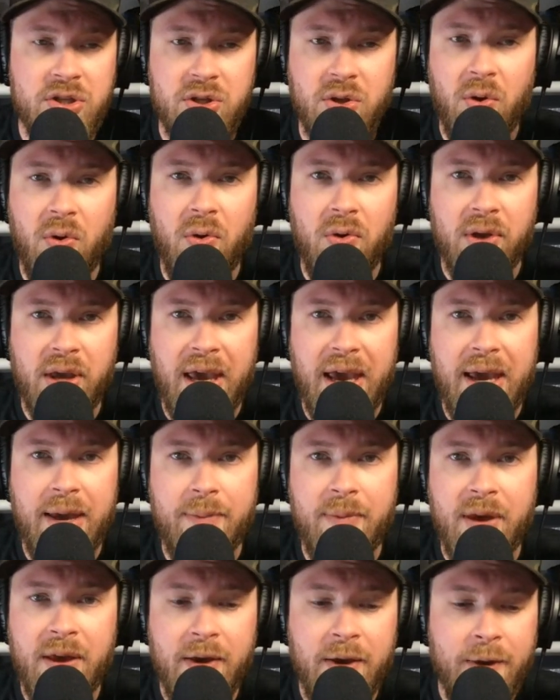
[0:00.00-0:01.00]
the whole
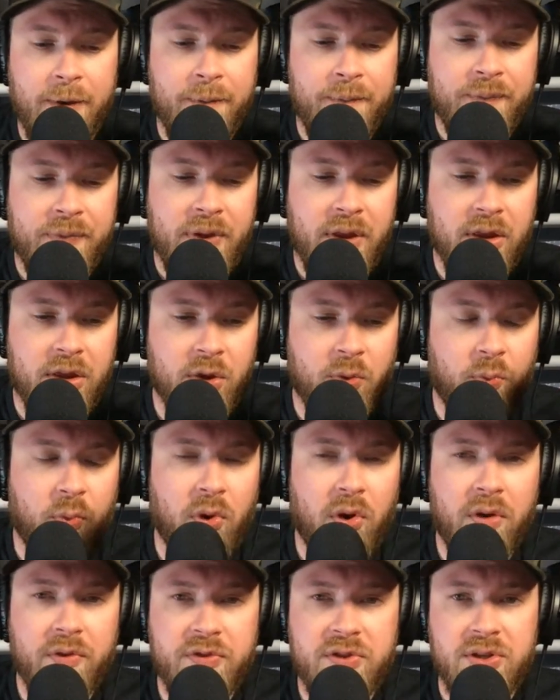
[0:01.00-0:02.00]
game. The
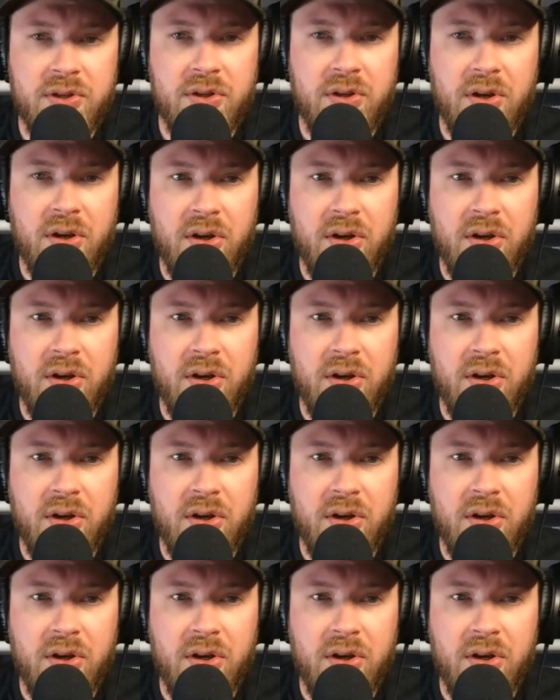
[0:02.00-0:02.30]
Wolves